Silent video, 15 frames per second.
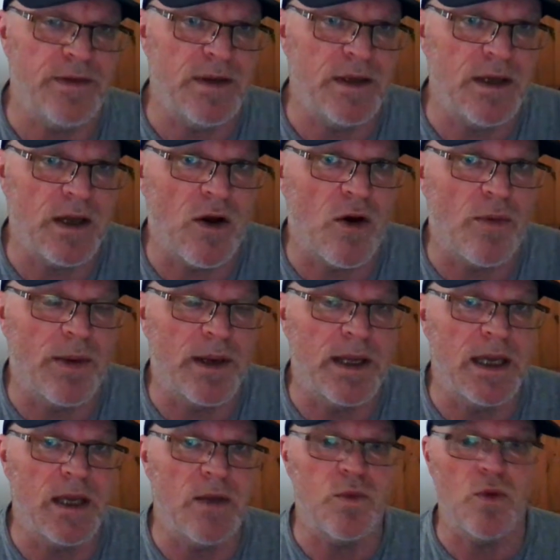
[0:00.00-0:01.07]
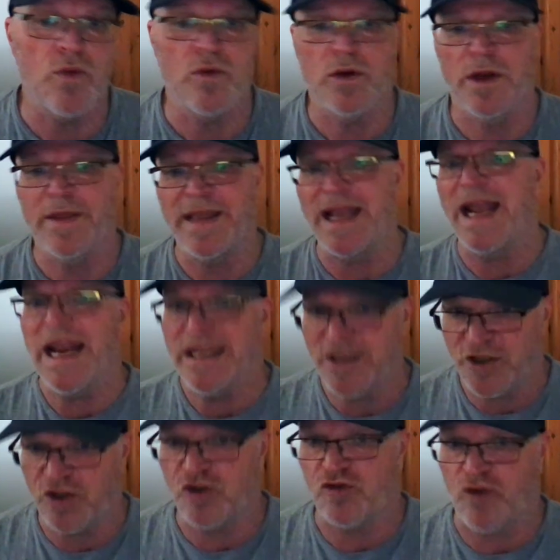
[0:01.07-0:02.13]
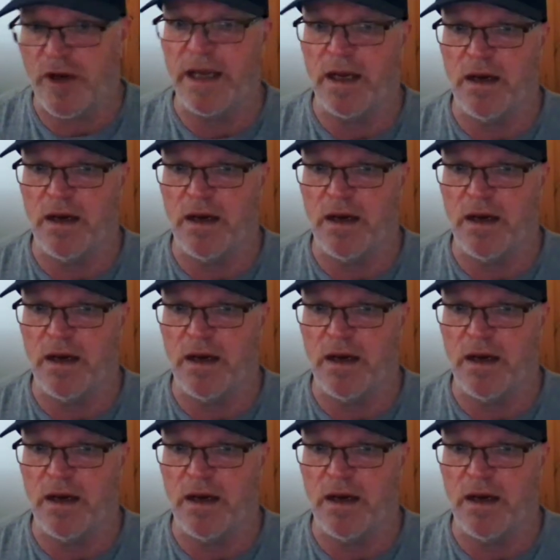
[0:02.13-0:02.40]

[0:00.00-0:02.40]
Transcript: your carbonated water then straight